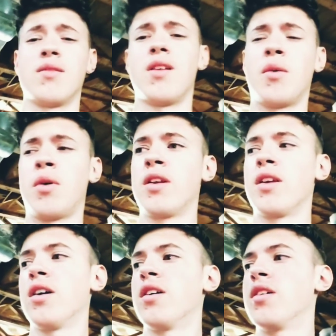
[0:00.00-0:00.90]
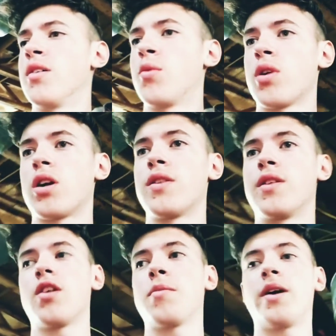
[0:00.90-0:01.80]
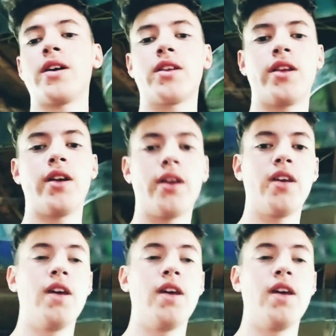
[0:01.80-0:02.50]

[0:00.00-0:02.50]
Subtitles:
I wanted to work on the dirt bike tonight,